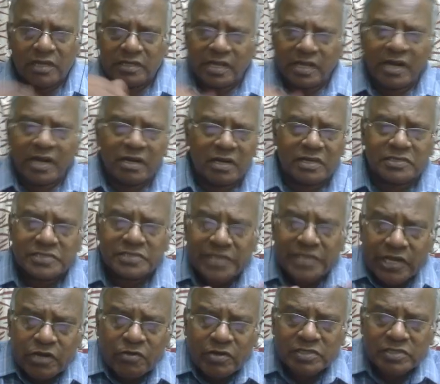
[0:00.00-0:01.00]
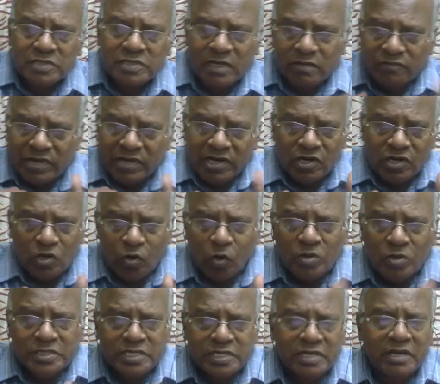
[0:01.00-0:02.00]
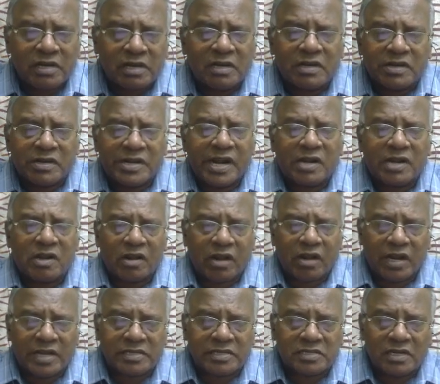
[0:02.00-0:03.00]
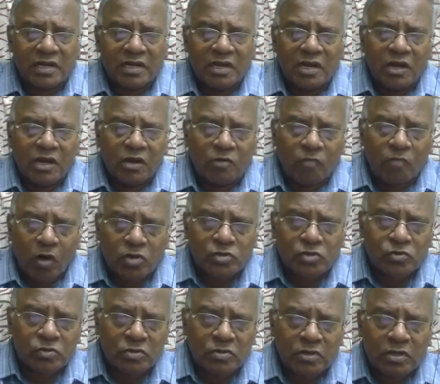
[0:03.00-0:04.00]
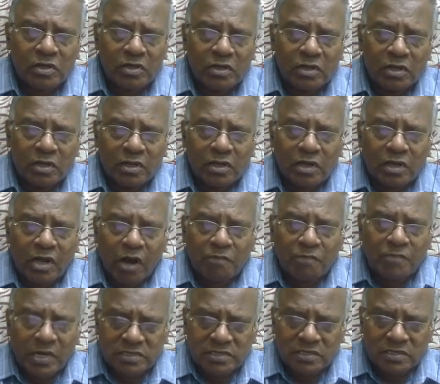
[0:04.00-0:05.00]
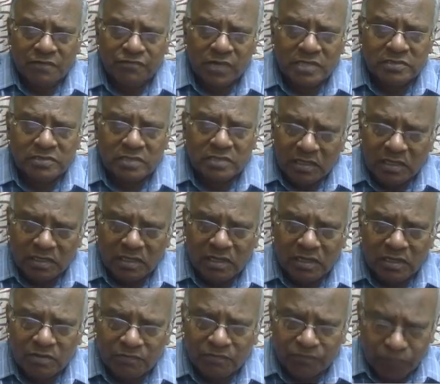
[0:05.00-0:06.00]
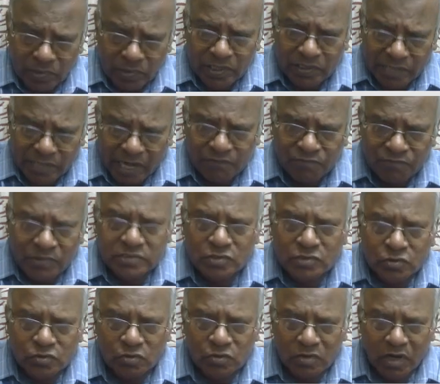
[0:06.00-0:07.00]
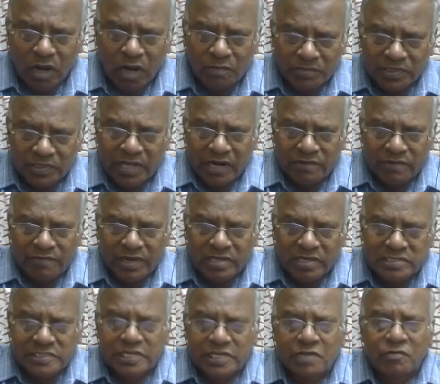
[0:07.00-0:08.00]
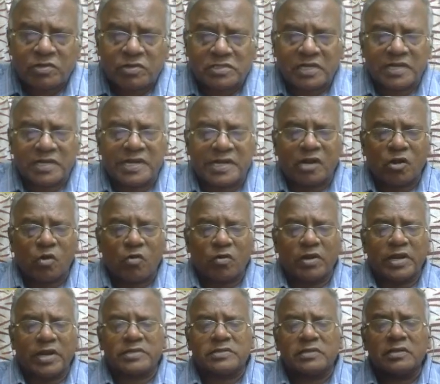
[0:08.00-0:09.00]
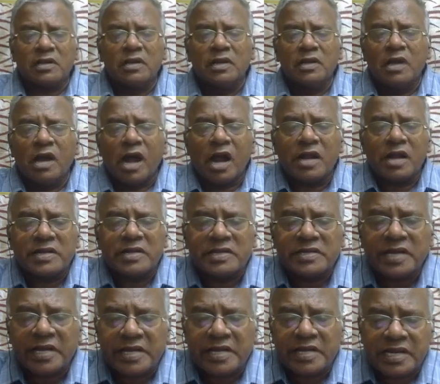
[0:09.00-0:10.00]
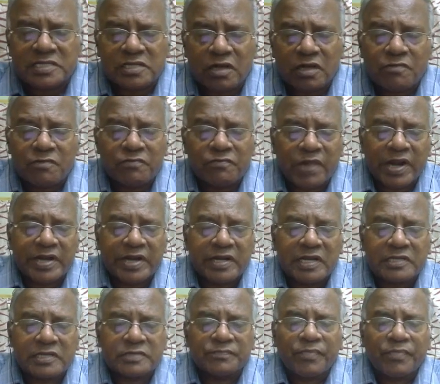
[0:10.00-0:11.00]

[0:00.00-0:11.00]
Then sequential, very logical data collection. What should come as the first? That first should come that way. Sequential data collection and integration of findings.